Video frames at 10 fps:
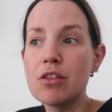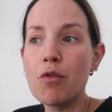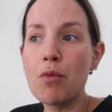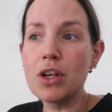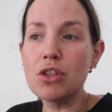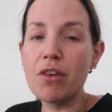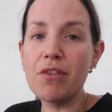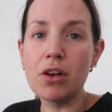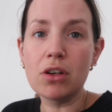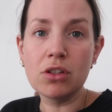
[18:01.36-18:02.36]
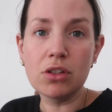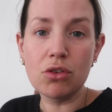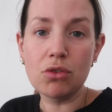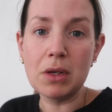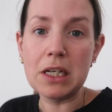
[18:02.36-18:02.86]
There's a lot of pressure, I feel like, on
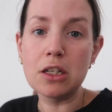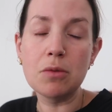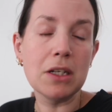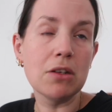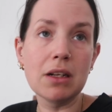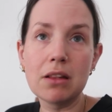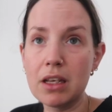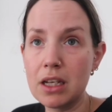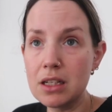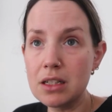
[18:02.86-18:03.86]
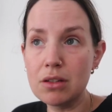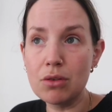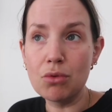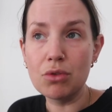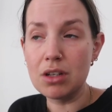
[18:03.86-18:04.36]
social media to be doing things
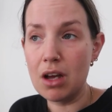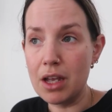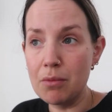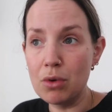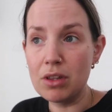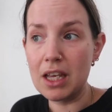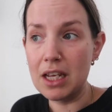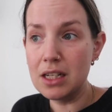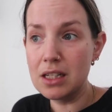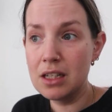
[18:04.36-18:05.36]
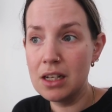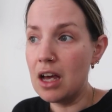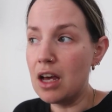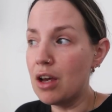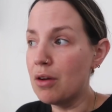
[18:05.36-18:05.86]
all the time with kids,
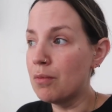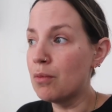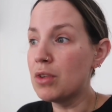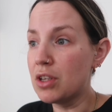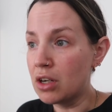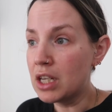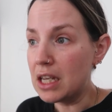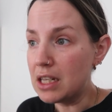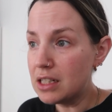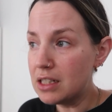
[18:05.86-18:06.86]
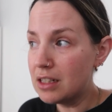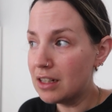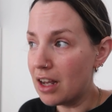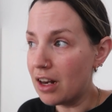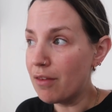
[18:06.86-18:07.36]
with young kids.
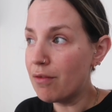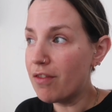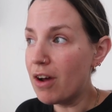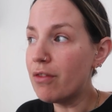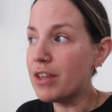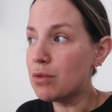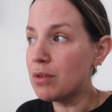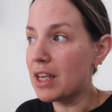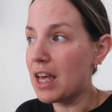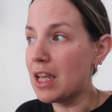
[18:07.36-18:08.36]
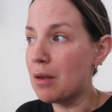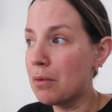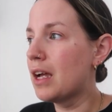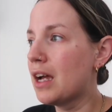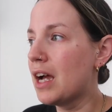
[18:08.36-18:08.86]
And I felt this with Gabe.
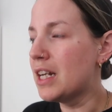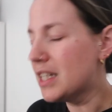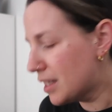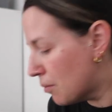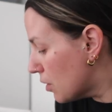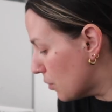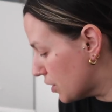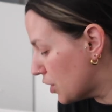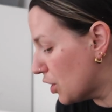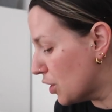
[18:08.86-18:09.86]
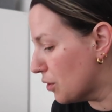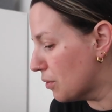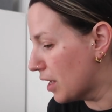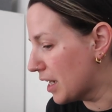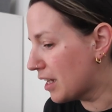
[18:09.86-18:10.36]
And it's similar with
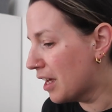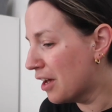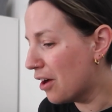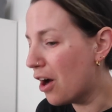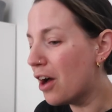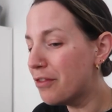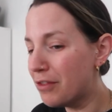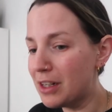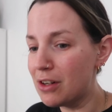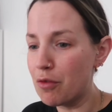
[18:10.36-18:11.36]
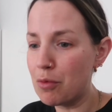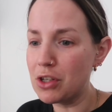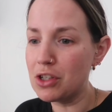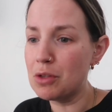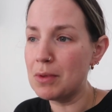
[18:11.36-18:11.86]
two. Like, I feel a lot of
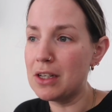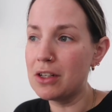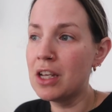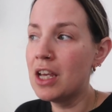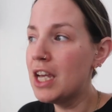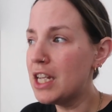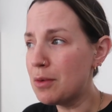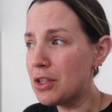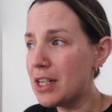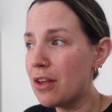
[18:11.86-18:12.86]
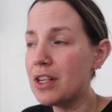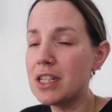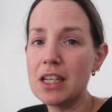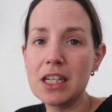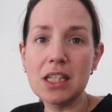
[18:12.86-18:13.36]
pressure to be, especially now that
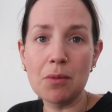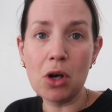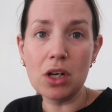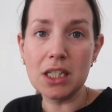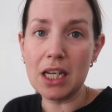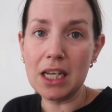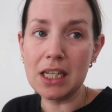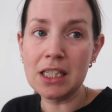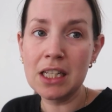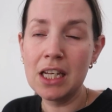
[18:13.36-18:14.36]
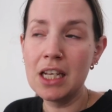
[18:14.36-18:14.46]
it's like summer holidays,